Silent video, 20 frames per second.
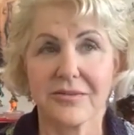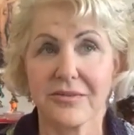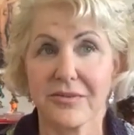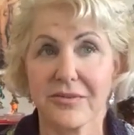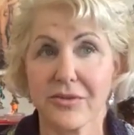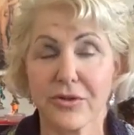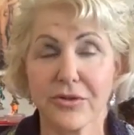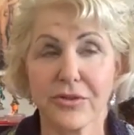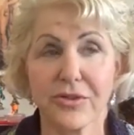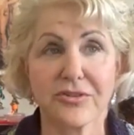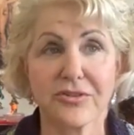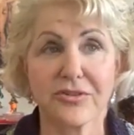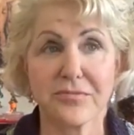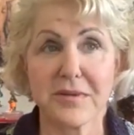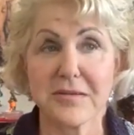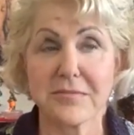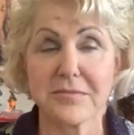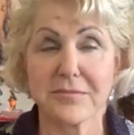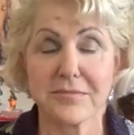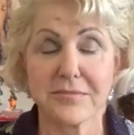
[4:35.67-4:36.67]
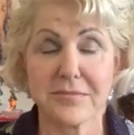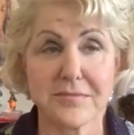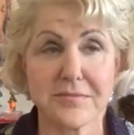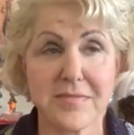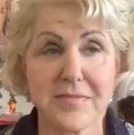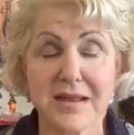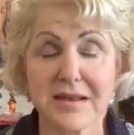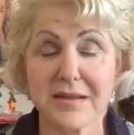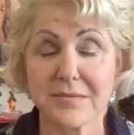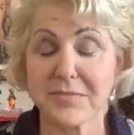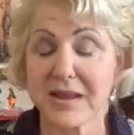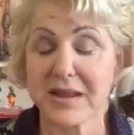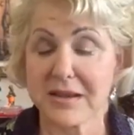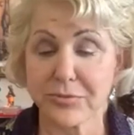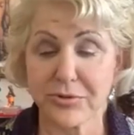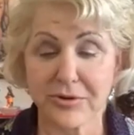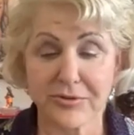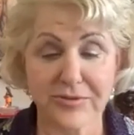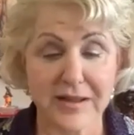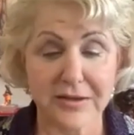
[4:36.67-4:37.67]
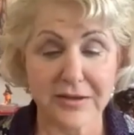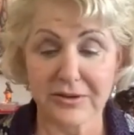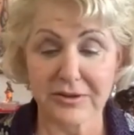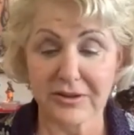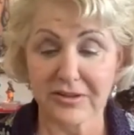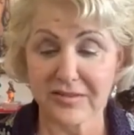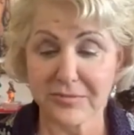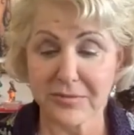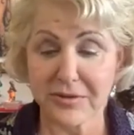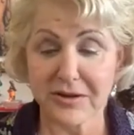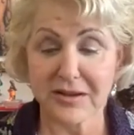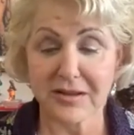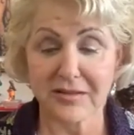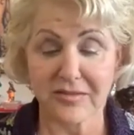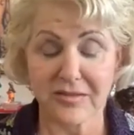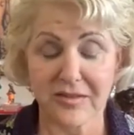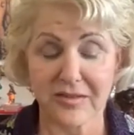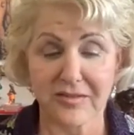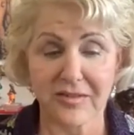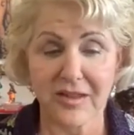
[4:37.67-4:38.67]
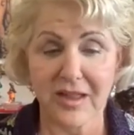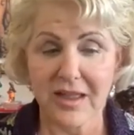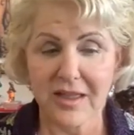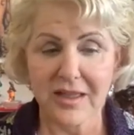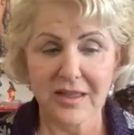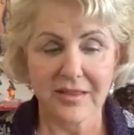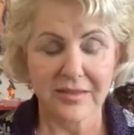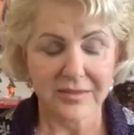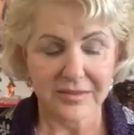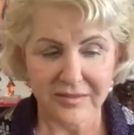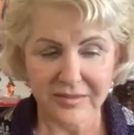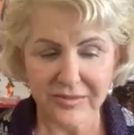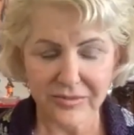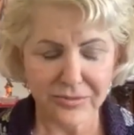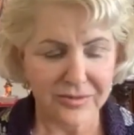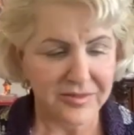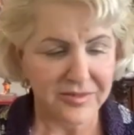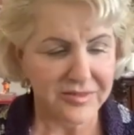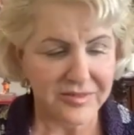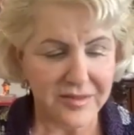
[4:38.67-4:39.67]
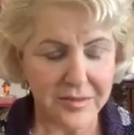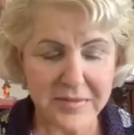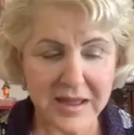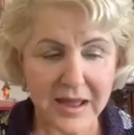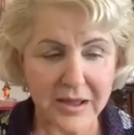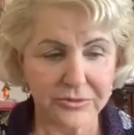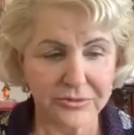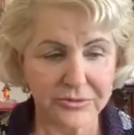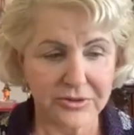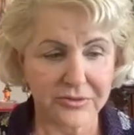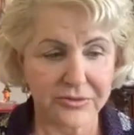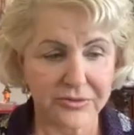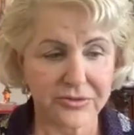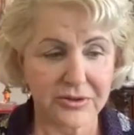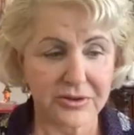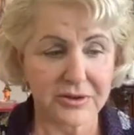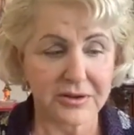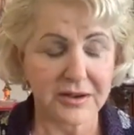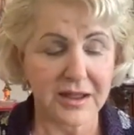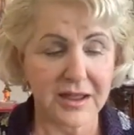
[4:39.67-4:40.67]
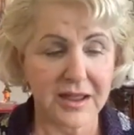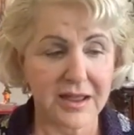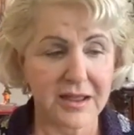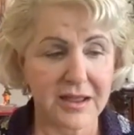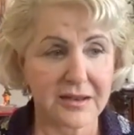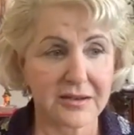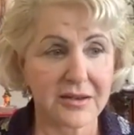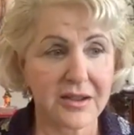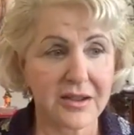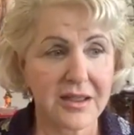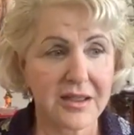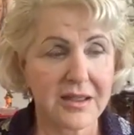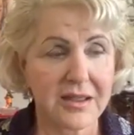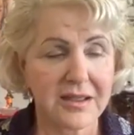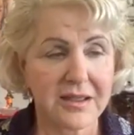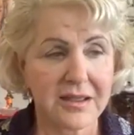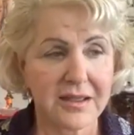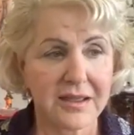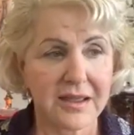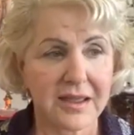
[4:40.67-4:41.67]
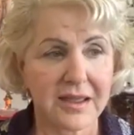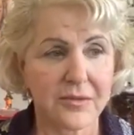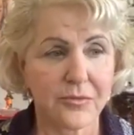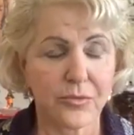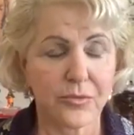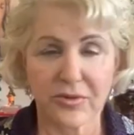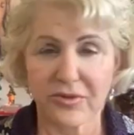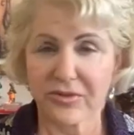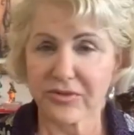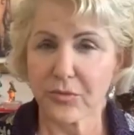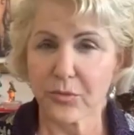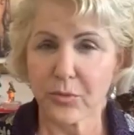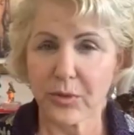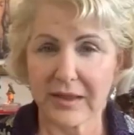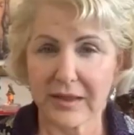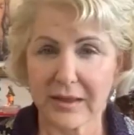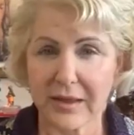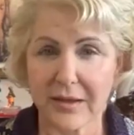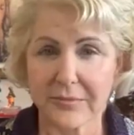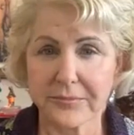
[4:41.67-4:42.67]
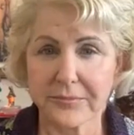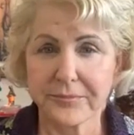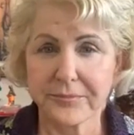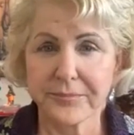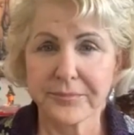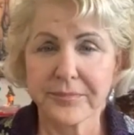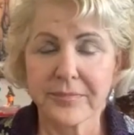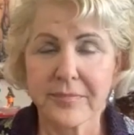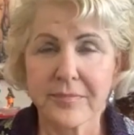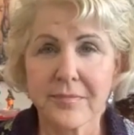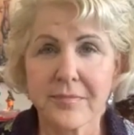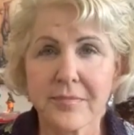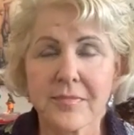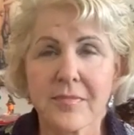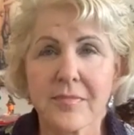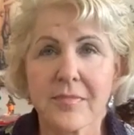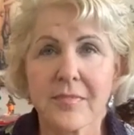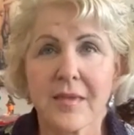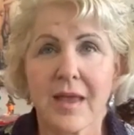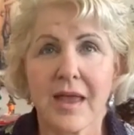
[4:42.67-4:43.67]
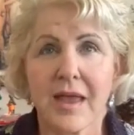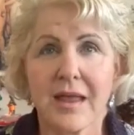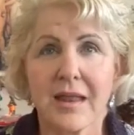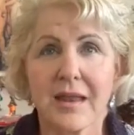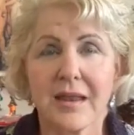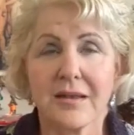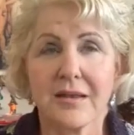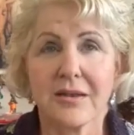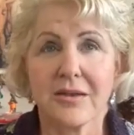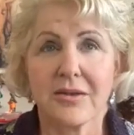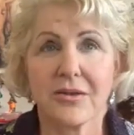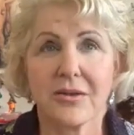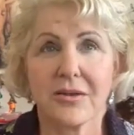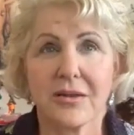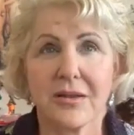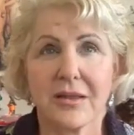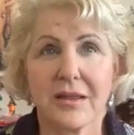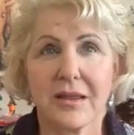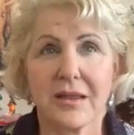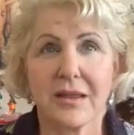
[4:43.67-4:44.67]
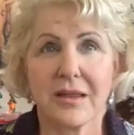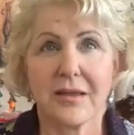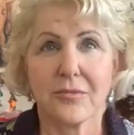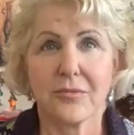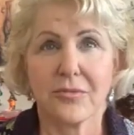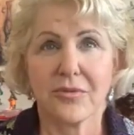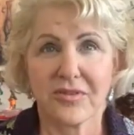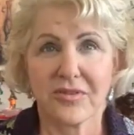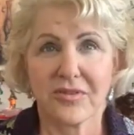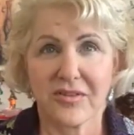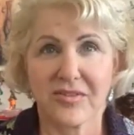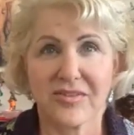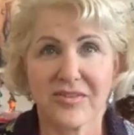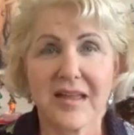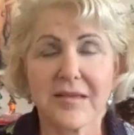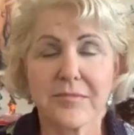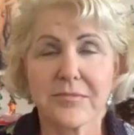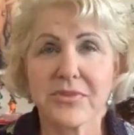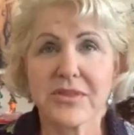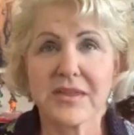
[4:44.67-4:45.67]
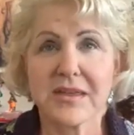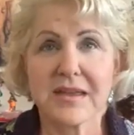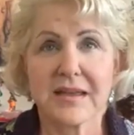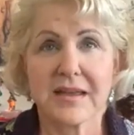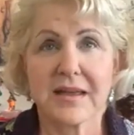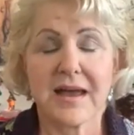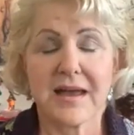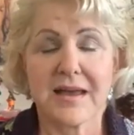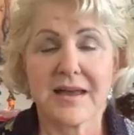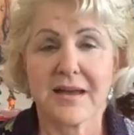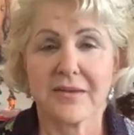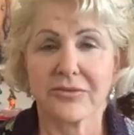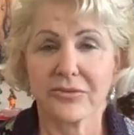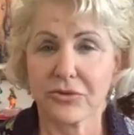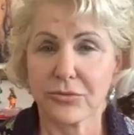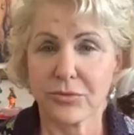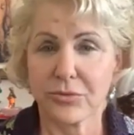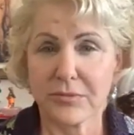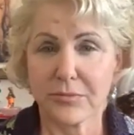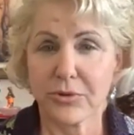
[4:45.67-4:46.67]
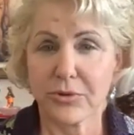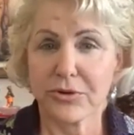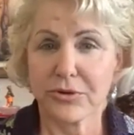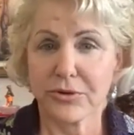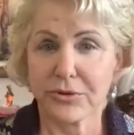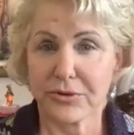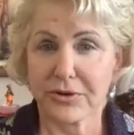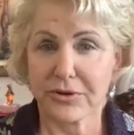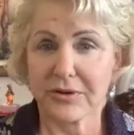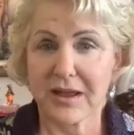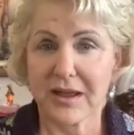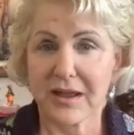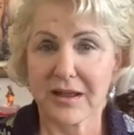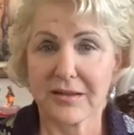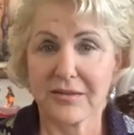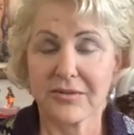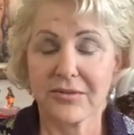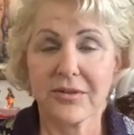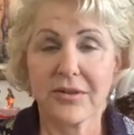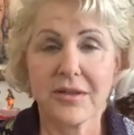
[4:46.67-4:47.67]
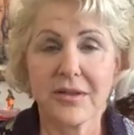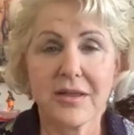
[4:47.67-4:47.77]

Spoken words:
Though there's been many, many profound experiences, this was somehow different, and it was a wake up. And it was the same thing, I have to reprioritize.